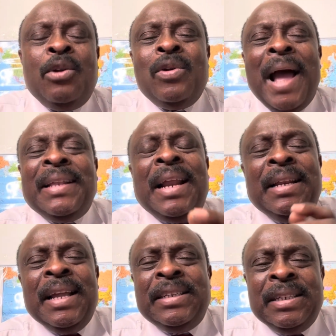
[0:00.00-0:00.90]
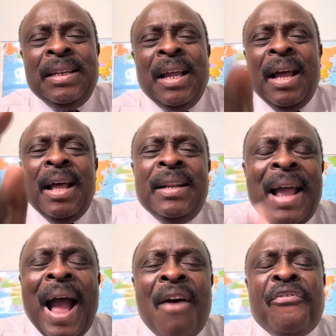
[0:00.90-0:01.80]
United Nations,
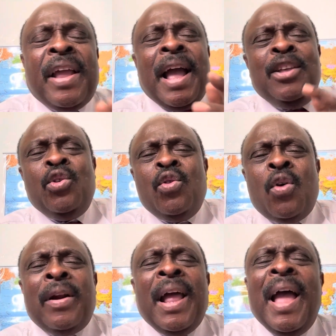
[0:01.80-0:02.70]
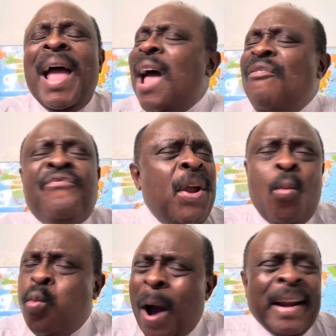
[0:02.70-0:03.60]
the African Union,
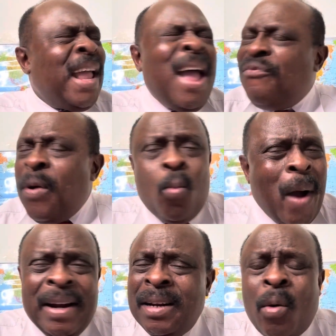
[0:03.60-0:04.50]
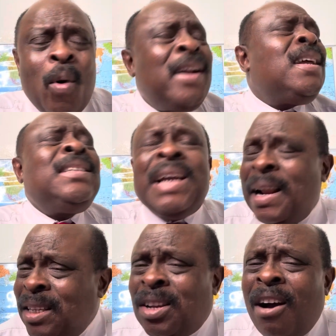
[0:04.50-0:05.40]
everyone in the world, the
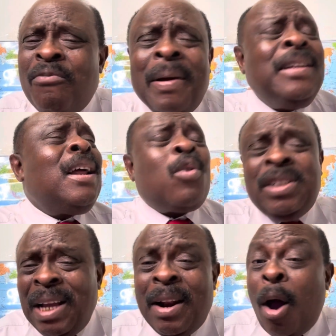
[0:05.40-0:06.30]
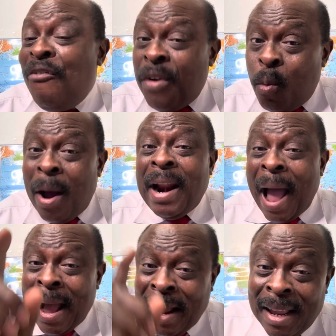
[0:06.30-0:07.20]
Chinese government, the Russian, everyone
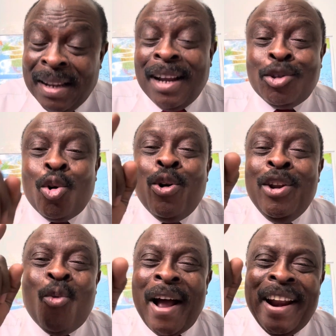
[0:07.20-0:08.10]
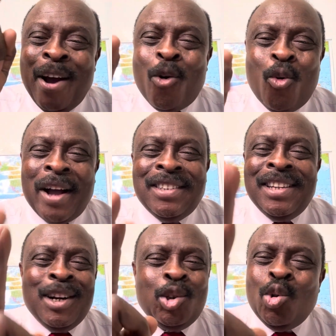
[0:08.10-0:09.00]
agree there's only one ECOWAS.
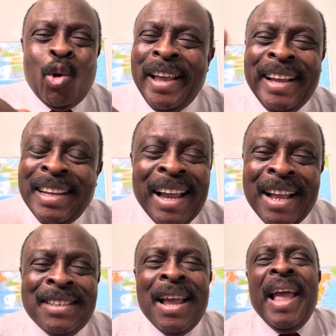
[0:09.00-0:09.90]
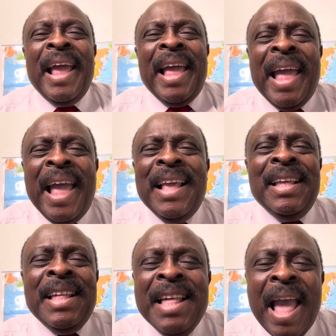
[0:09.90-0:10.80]
There's no AES.
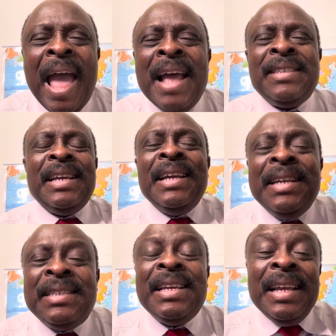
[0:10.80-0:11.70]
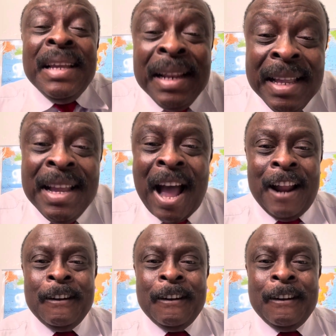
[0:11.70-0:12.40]
AES is illegal.